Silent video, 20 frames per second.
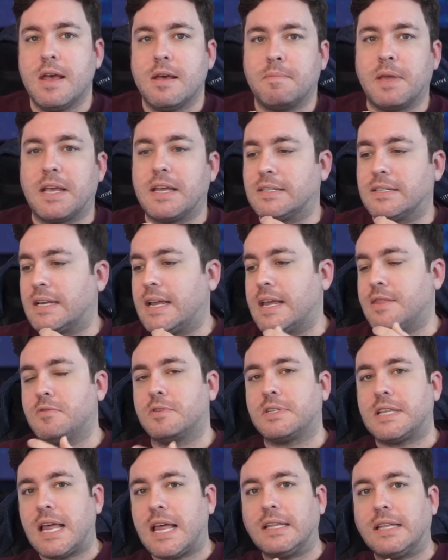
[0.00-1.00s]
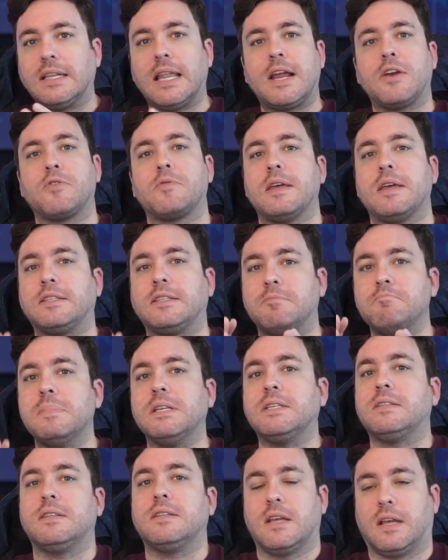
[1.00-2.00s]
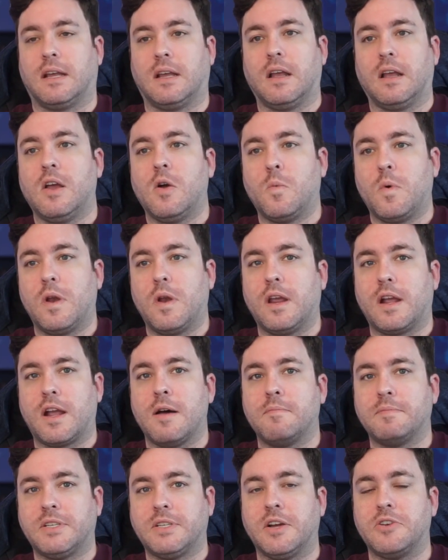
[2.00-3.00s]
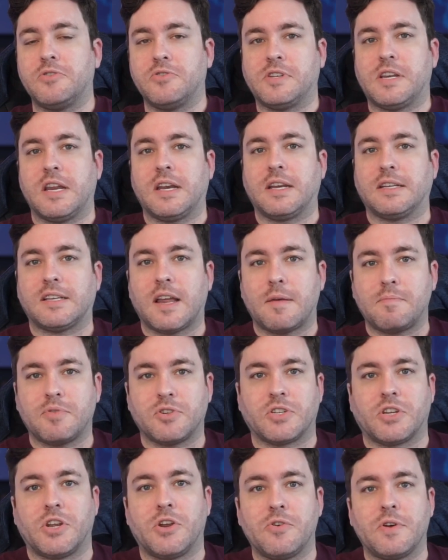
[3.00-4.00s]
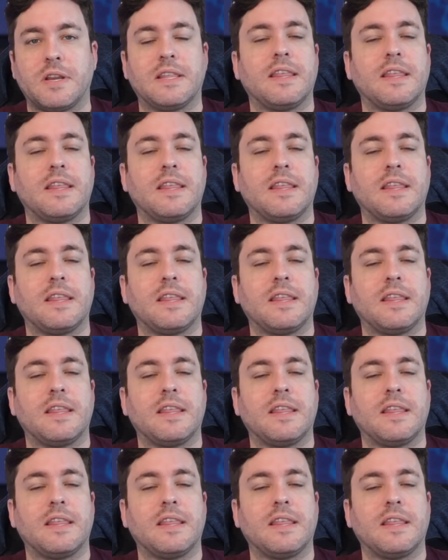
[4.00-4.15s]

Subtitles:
Because again, there's that layer that's missing when it comes to understanding cybersecurity,